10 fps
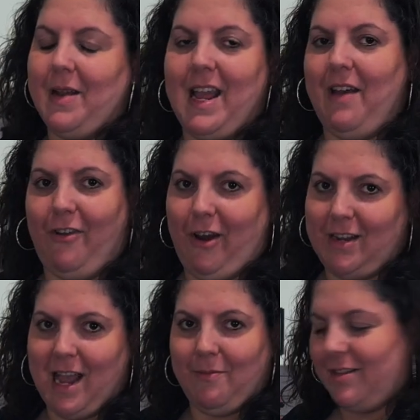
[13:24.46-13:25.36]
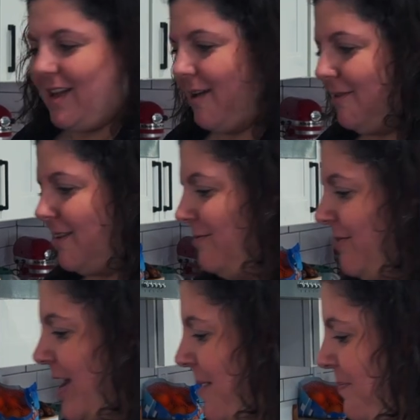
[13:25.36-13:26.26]
have a hard time with that word,
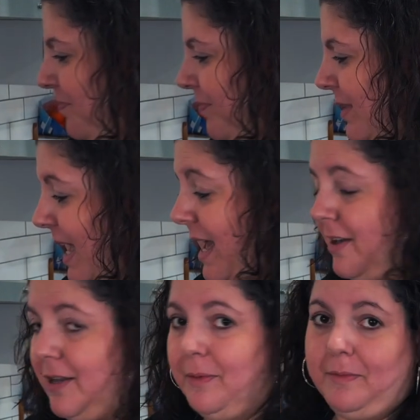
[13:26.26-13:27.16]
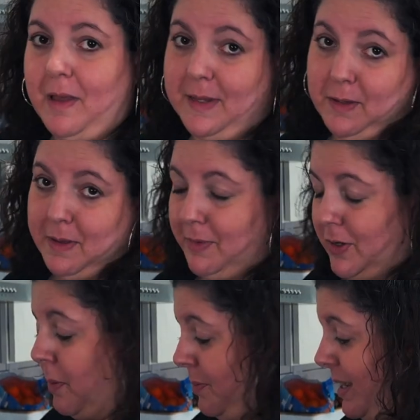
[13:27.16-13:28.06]
right? I don't know. Maybe some people
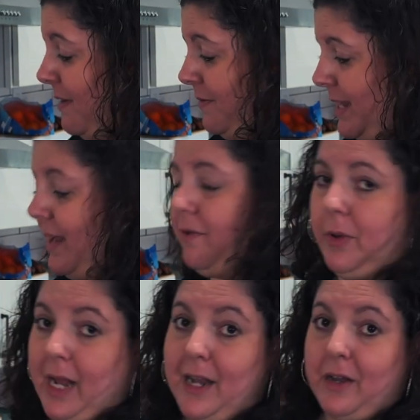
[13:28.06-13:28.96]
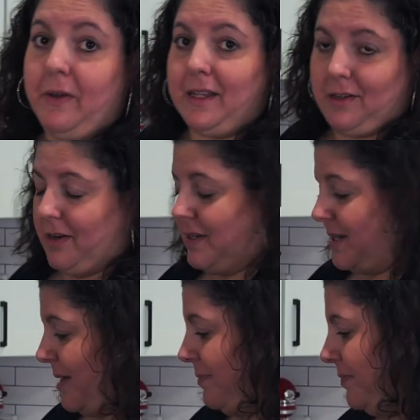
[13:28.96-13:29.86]
don't, but I feel like everyone I know has a hard time.